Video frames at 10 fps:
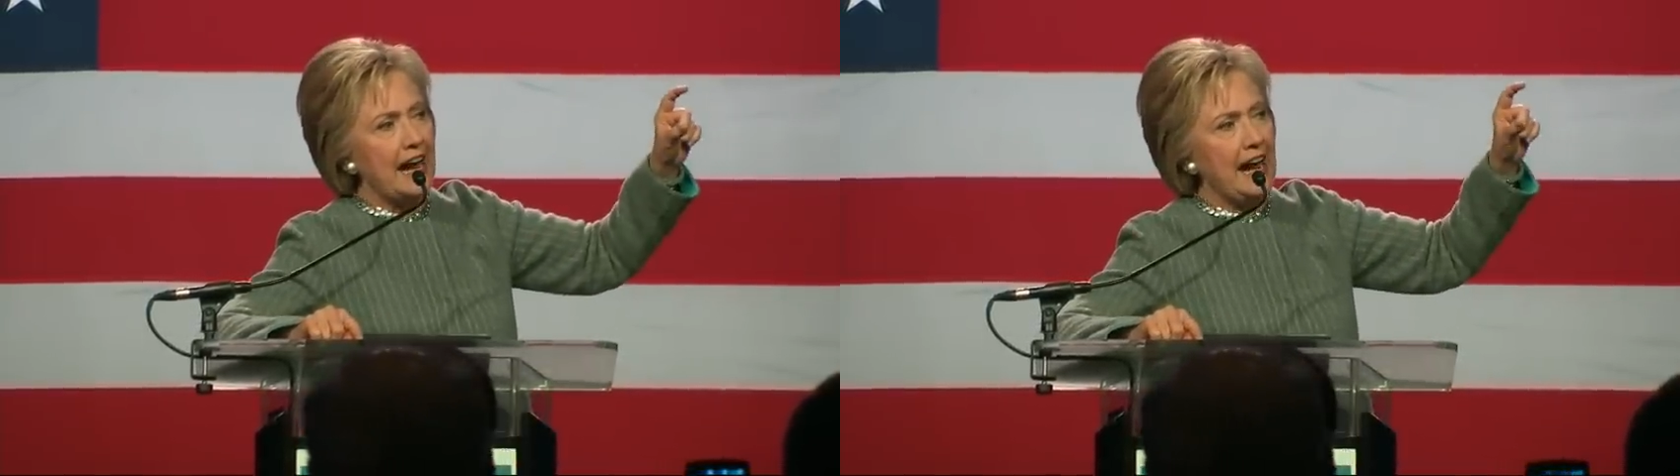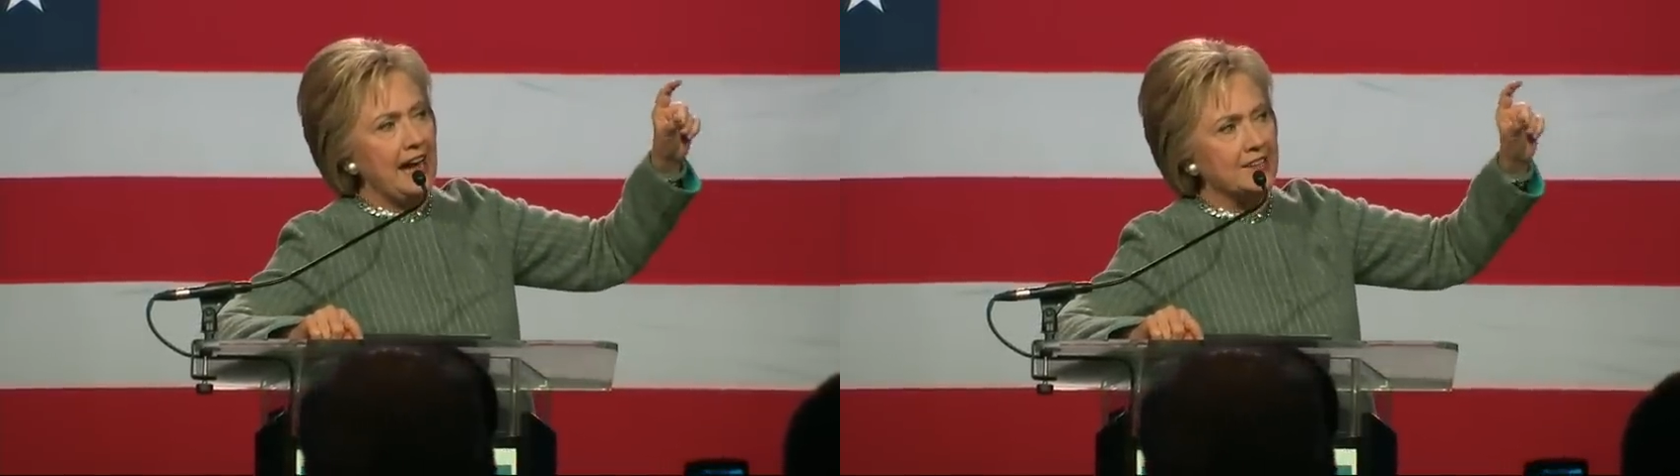
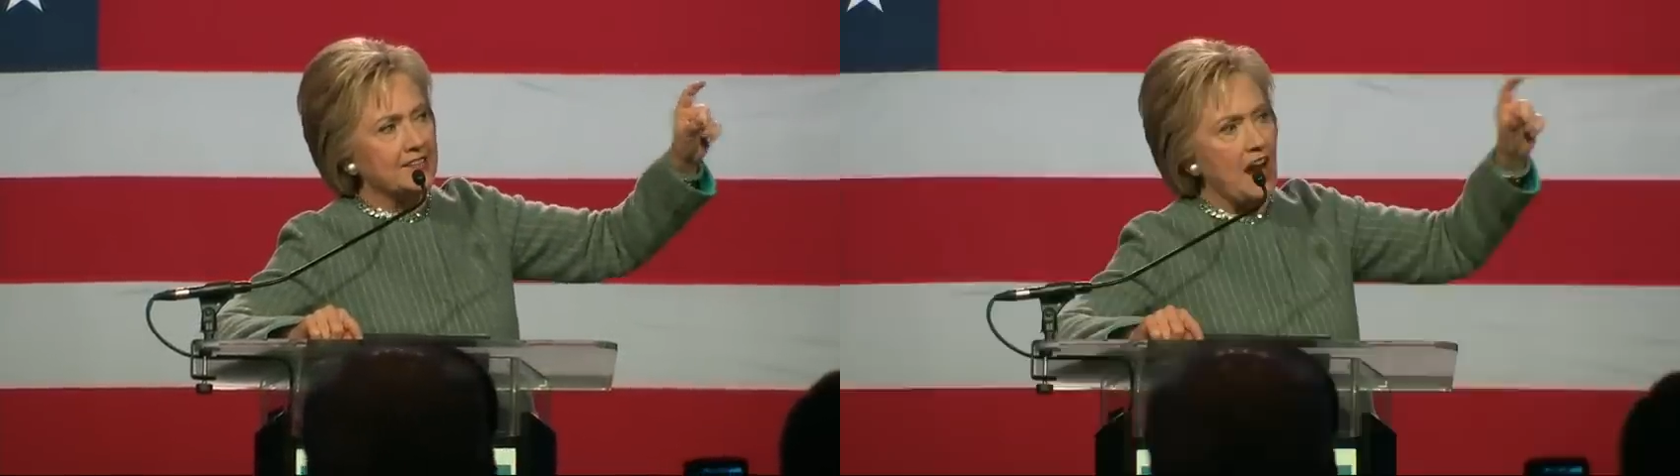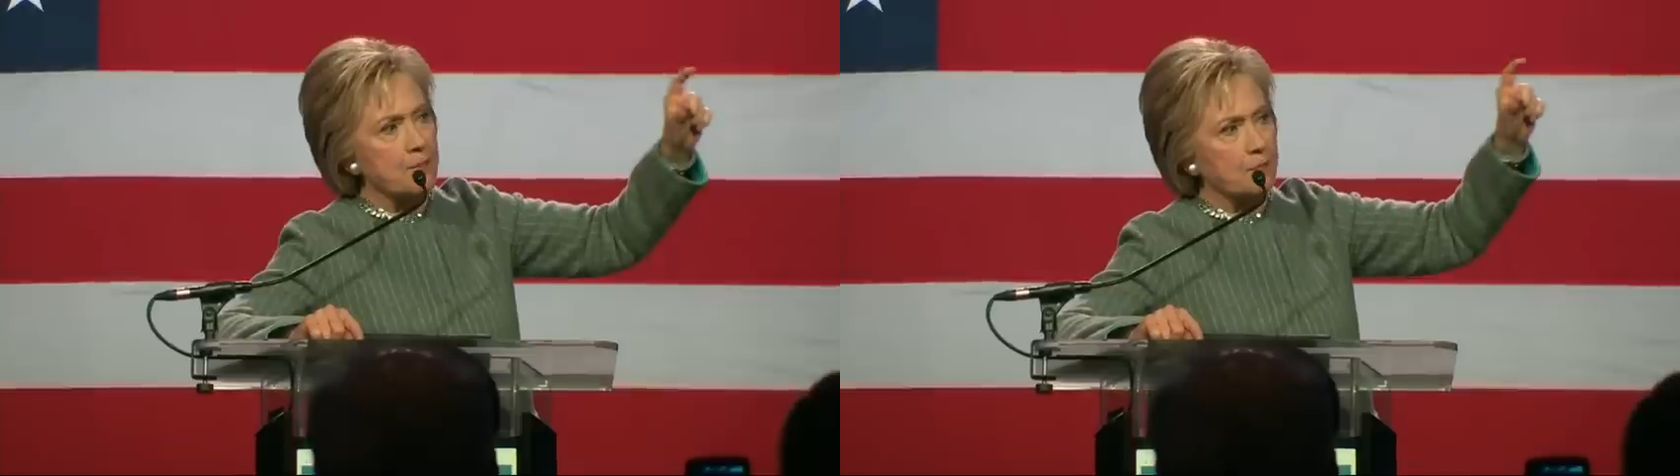a
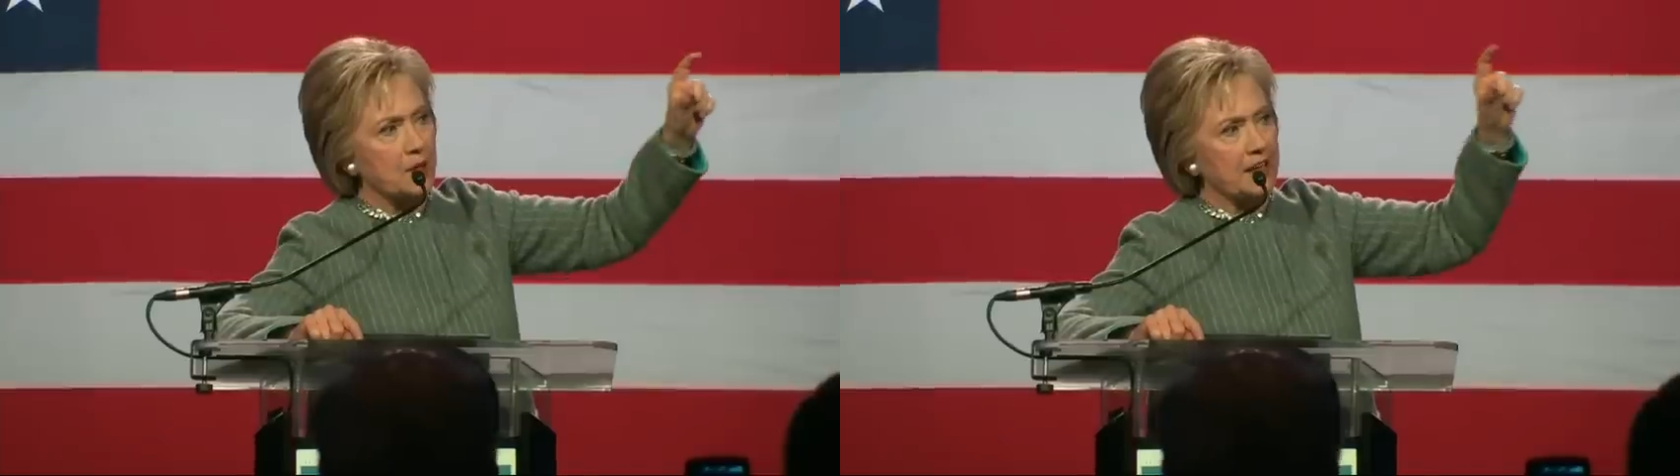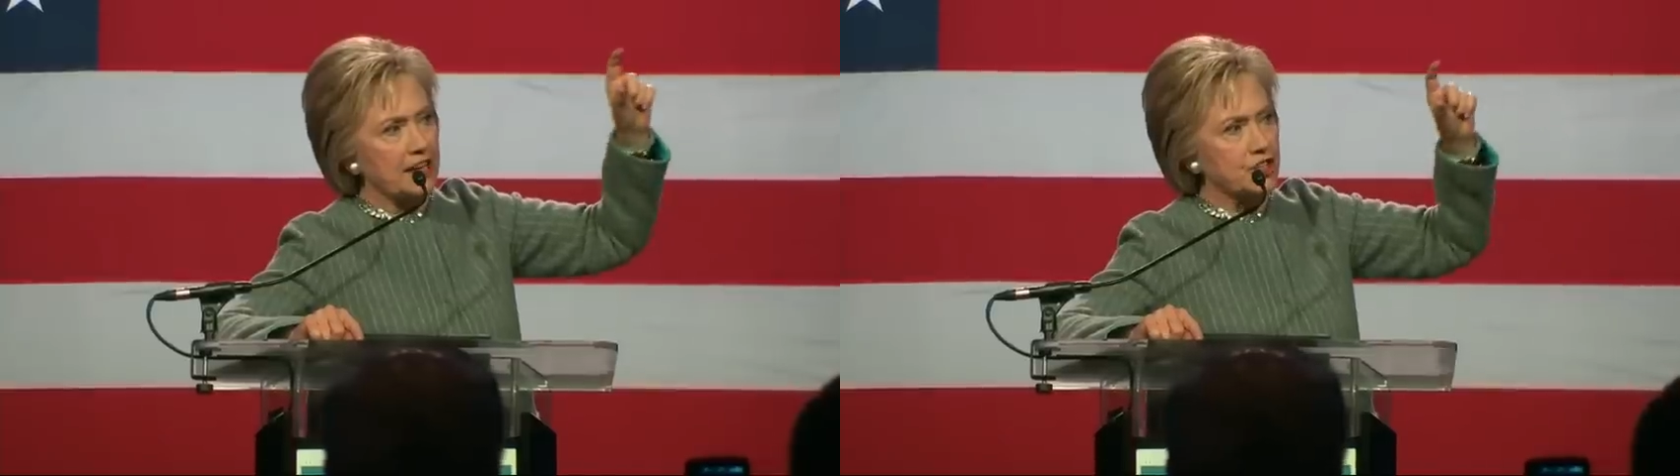
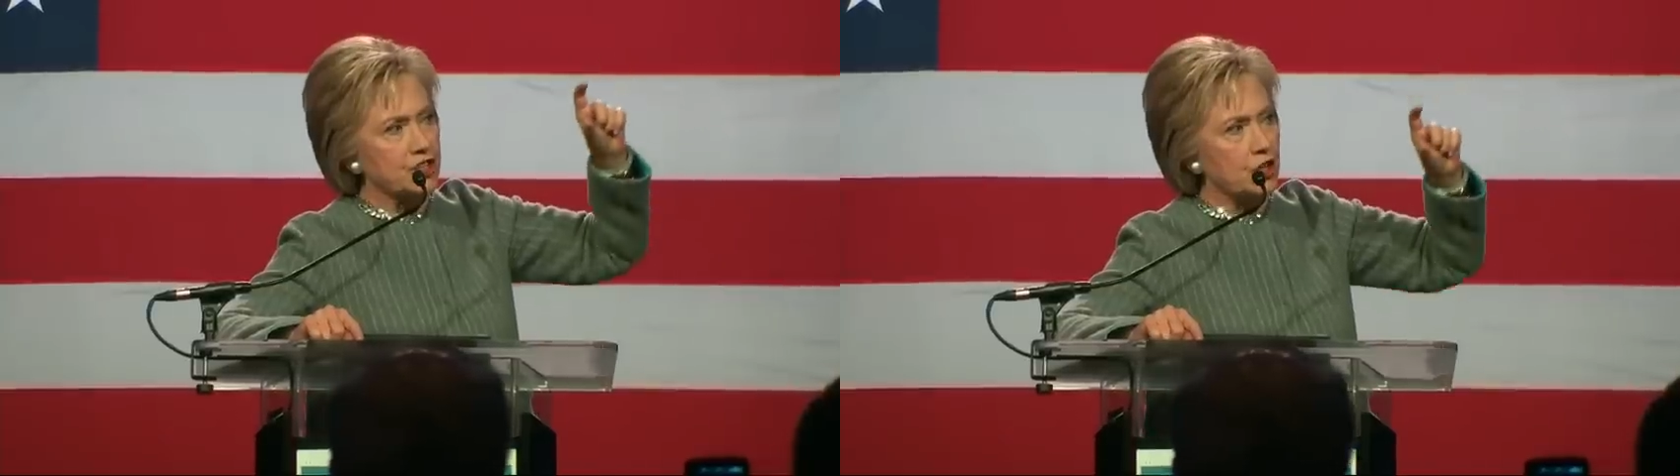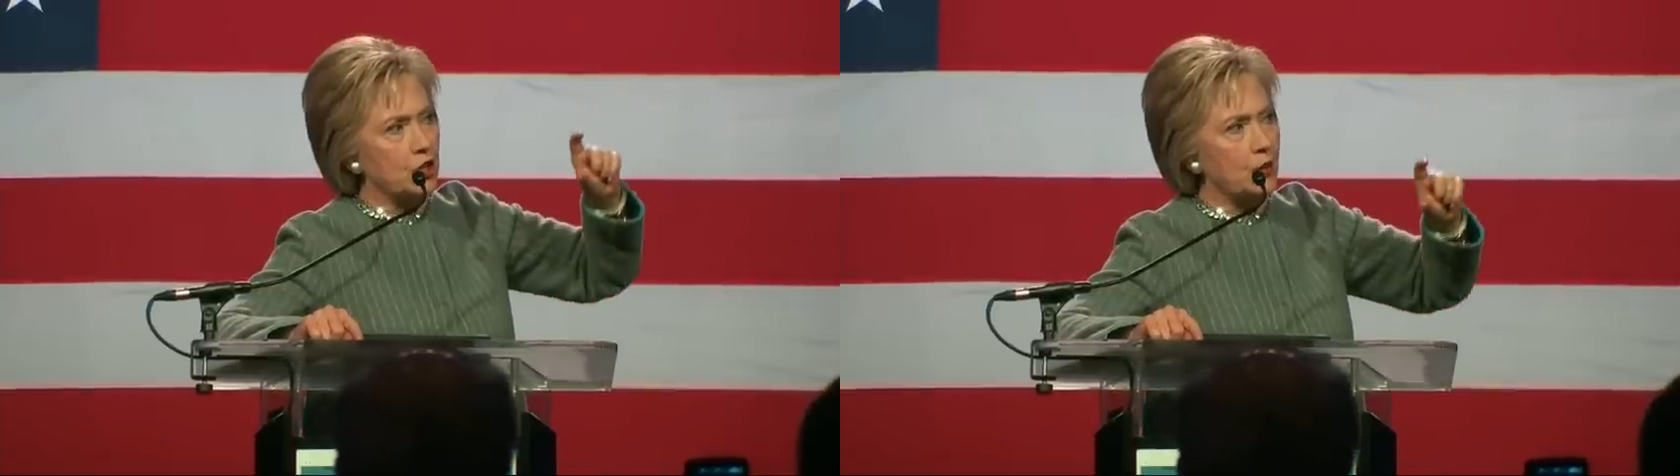separate
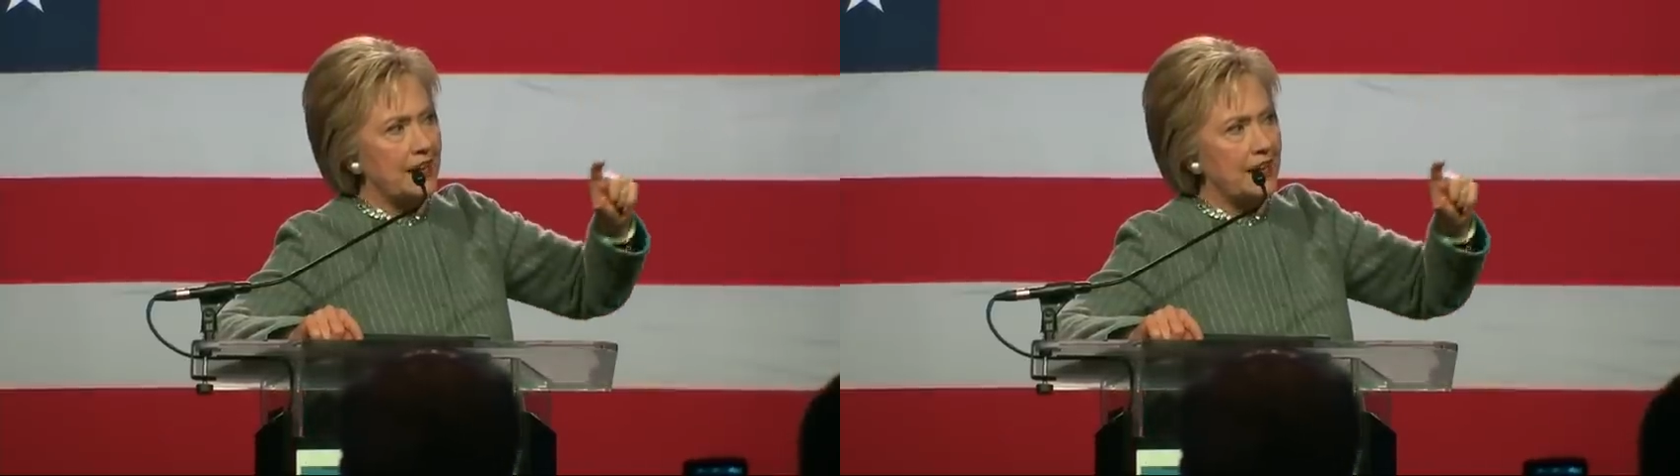issue